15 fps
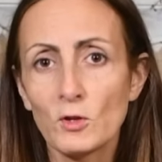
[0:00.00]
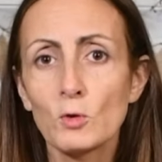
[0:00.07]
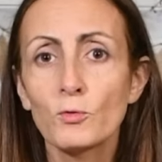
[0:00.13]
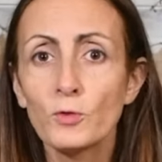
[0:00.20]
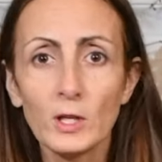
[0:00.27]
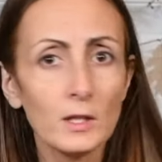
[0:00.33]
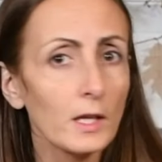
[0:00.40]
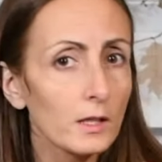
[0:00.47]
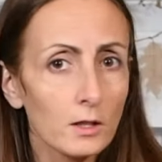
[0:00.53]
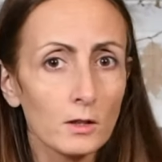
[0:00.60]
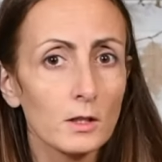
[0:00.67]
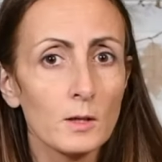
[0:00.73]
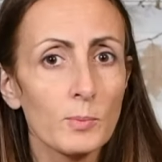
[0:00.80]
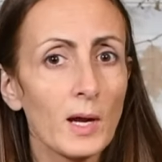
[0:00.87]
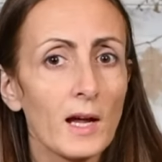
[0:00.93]
feel like you're
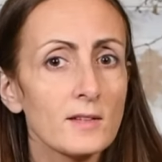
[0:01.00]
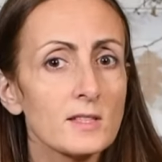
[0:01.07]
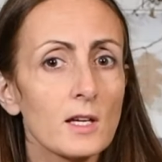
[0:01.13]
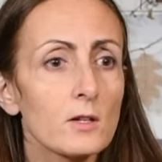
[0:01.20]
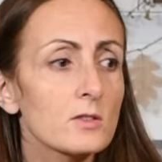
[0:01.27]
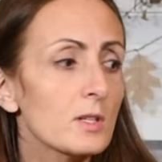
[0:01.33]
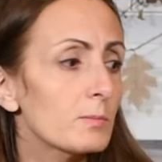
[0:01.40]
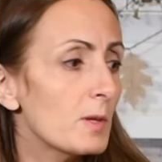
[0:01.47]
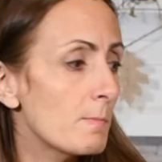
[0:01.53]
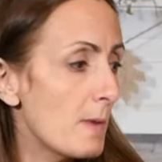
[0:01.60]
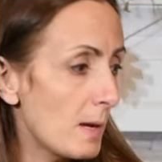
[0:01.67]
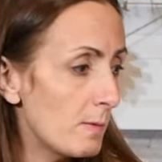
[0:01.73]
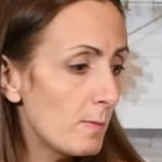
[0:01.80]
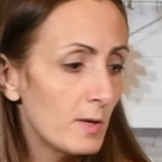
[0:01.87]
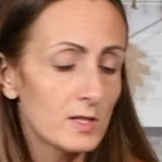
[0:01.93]
going to pass out or something,
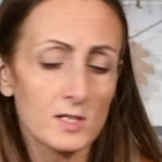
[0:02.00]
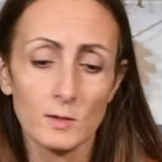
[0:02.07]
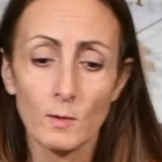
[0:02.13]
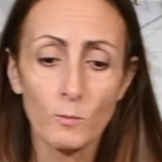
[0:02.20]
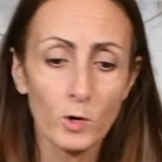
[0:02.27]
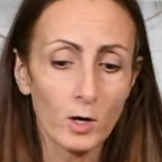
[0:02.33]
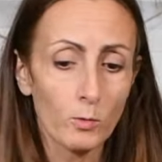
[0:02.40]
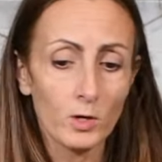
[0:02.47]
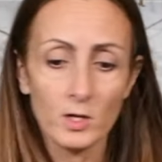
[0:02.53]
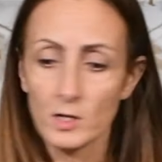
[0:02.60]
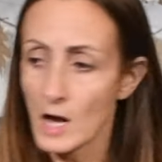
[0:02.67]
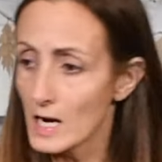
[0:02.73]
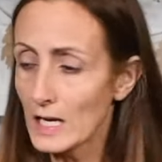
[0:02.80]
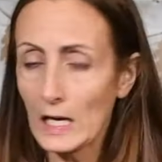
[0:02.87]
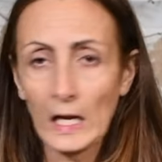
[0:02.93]
maybe be somewhere where you're
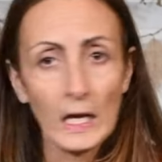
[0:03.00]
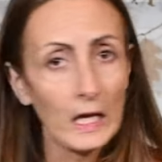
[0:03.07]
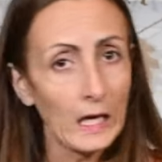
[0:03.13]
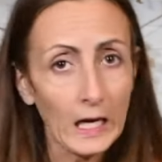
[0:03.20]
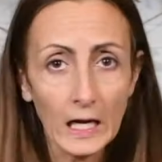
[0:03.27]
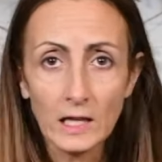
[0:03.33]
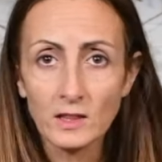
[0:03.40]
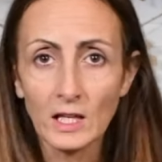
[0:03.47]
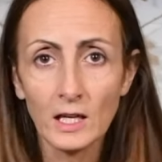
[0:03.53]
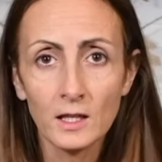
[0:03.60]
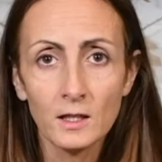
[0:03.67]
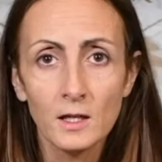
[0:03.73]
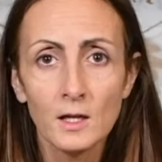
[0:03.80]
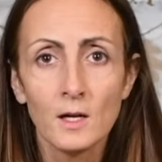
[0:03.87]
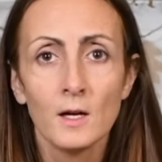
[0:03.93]
not going to hit
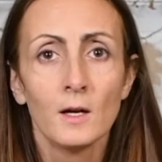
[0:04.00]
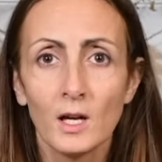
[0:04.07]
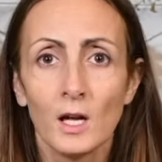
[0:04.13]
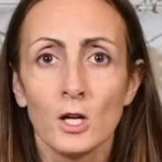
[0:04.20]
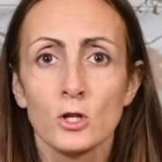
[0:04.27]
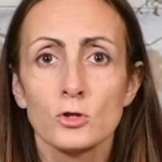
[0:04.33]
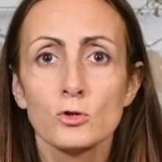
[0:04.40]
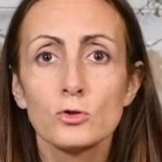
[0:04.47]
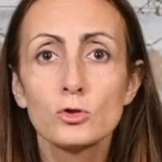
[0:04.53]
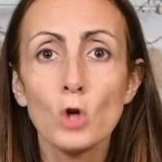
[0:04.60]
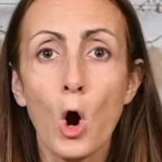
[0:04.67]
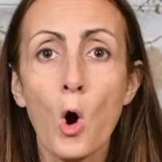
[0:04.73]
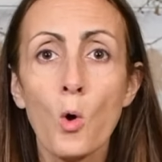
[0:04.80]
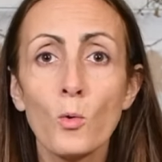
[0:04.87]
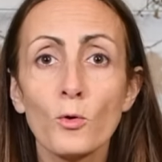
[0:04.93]
anything.
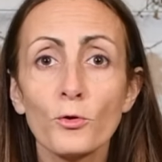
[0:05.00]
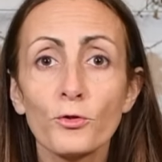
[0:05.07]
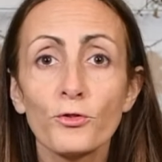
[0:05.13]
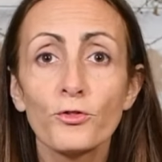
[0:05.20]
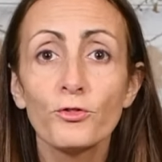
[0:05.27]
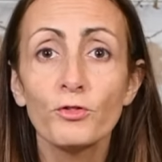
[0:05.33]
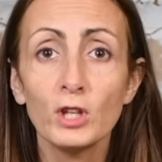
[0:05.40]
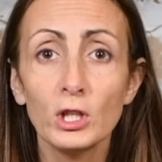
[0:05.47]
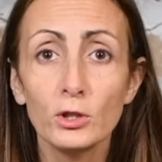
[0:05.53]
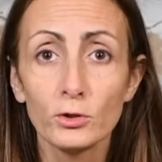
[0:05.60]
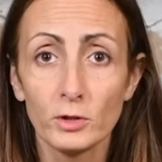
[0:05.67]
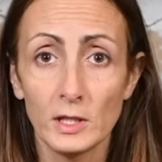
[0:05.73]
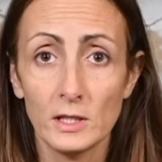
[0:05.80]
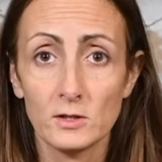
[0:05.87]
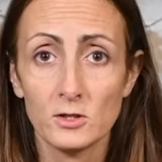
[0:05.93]
Don't
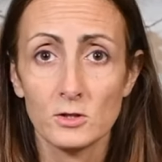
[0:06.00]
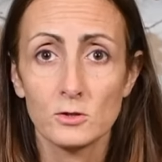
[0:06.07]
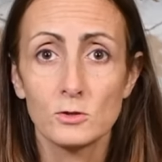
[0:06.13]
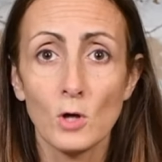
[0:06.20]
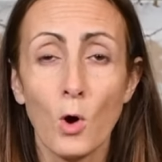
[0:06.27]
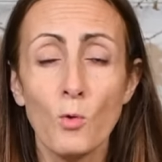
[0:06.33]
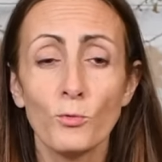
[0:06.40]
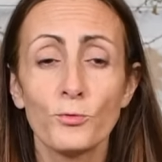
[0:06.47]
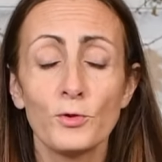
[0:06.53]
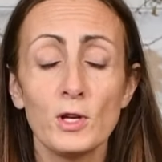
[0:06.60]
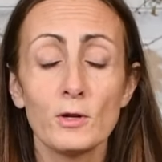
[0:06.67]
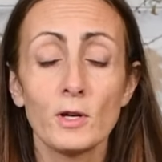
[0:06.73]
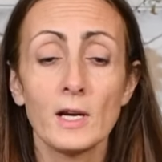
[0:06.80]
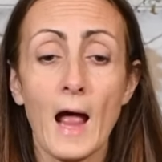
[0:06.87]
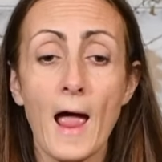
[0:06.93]
fear it. Don't
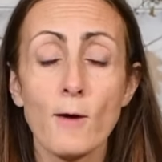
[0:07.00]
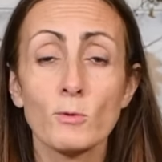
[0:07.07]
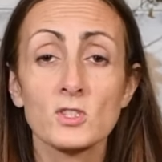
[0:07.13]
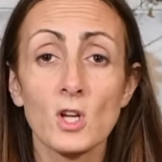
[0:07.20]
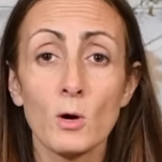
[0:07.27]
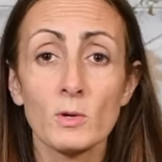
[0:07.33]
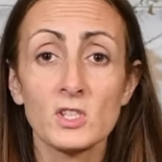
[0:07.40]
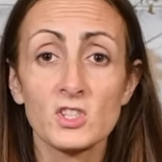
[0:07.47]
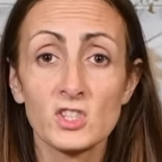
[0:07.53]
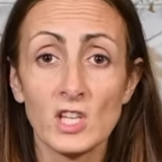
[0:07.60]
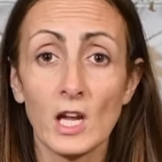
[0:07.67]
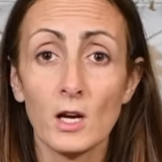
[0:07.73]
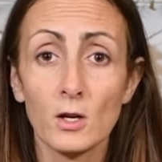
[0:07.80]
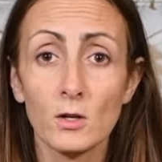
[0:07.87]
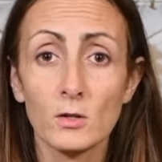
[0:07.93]
fear it. I was always
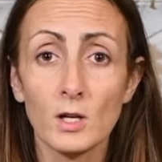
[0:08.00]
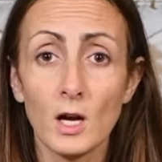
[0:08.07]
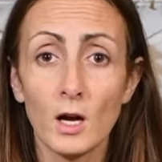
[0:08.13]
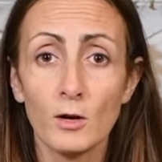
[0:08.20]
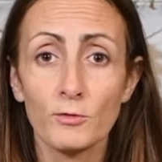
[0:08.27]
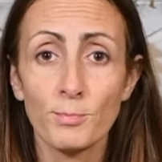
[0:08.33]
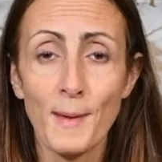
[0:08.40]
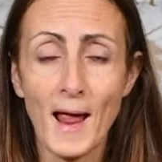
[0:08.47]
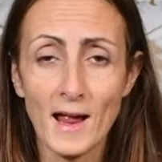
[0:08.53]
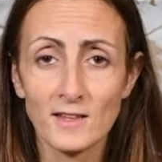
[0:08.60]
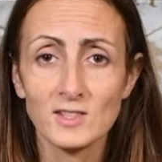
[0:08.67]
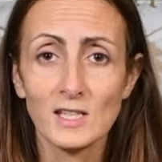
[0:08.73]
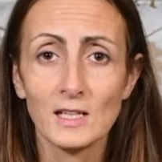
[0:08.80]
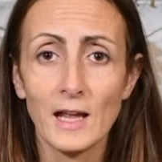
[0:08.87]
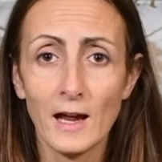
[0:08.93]
scared of
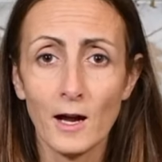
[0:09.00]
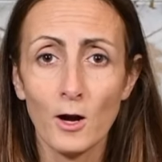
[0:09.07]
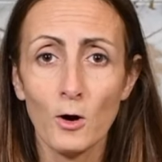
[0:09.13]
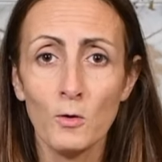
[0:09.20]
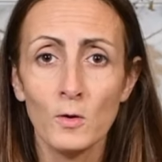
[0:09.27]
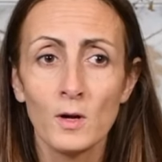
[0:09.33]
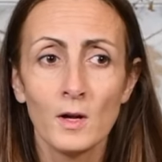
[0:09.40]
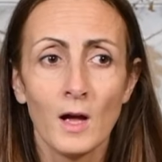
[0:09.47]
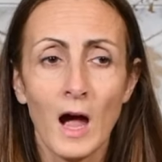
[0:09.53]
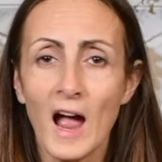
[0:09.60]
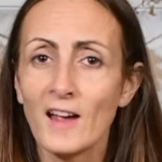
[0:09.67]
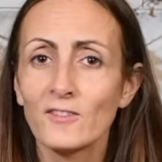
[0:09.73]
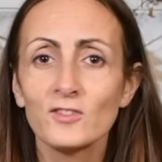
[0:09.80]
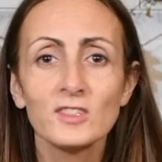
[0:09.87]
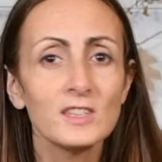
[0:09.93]
passing out.
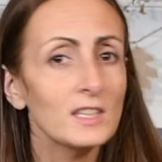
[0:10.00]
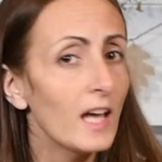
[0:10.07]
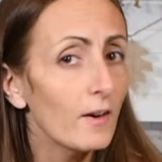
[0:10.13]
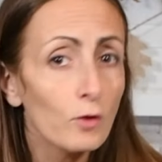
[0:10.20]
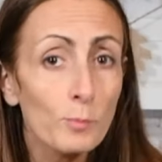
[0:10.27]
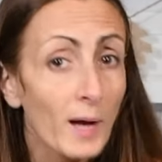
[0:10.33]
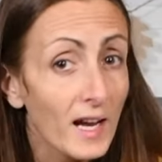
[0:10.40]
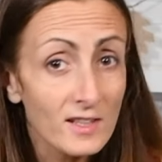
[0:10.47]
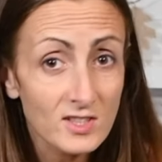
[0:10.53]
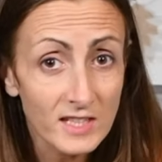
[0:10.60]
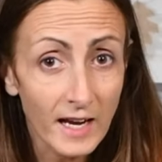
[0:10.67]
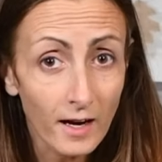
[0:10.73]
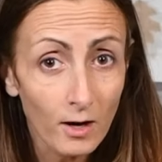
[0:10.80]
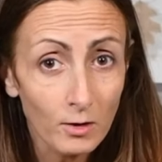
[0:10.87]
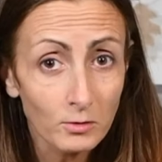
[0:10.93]
I've never passed
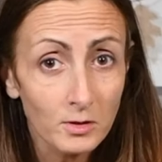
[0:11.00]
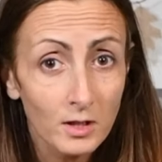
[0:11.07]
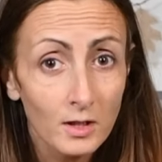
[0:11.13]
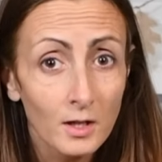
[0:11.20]
out,